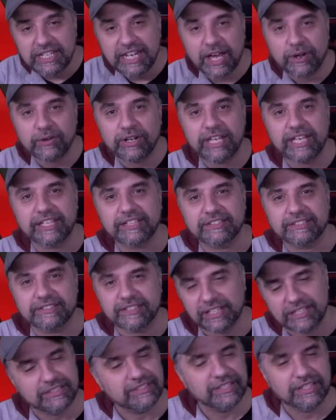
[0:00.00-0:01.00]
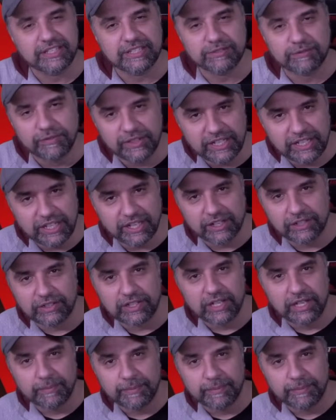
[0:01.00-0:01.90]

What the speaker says: now links into this video.